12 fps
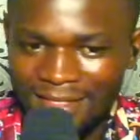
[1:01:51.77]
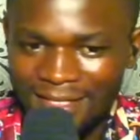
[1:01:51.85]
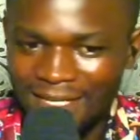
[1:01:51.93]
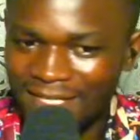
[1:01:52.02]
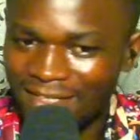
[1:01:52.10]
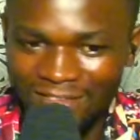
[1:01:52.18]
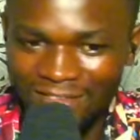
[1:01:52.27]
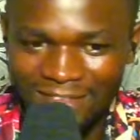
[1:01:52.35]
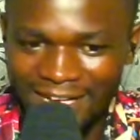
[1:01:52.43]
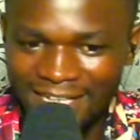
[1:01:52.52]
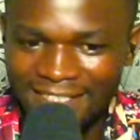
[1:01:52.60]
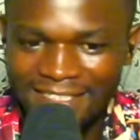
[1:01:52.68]
Told you
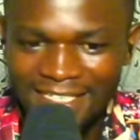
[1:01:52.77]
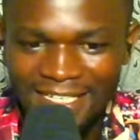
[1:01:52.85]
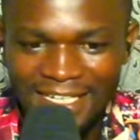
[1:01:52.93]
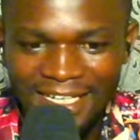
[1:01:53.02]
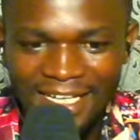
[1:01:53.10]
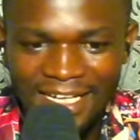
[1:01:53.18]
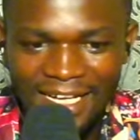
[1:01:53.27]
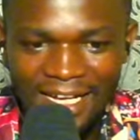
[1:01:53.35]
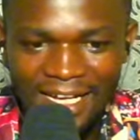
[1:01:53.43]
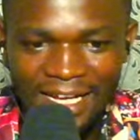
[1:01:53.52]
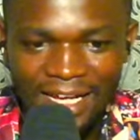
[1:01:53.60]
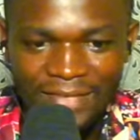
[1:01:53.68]
guys.
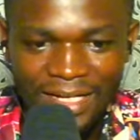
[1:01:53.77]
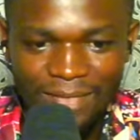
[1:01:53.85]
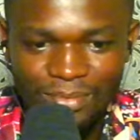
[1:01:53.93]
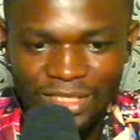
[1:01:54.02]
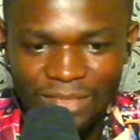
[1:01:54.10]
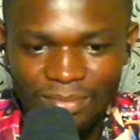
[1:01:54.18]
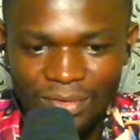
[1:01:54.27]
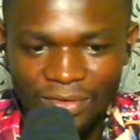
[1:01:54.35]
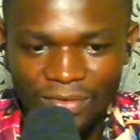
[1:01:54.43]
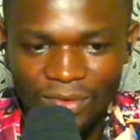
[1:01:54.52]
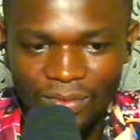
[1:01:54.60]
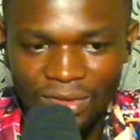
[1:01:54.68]
Now I feel like pushing pawn
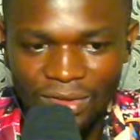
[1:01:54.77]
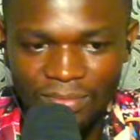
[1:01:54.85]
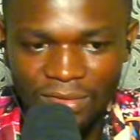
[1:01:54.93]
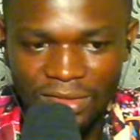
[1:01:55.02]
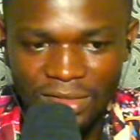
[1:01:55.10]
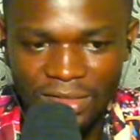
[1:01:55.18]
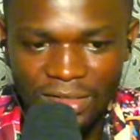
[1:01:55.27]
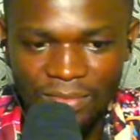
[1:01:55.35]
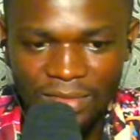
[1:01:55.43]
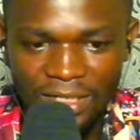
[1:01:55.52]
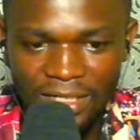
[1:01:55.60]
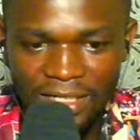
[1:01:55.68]
forward, but
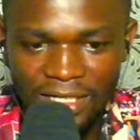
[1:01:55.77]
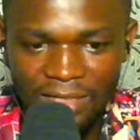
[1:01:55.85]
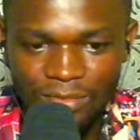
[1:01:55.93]
opponent can capture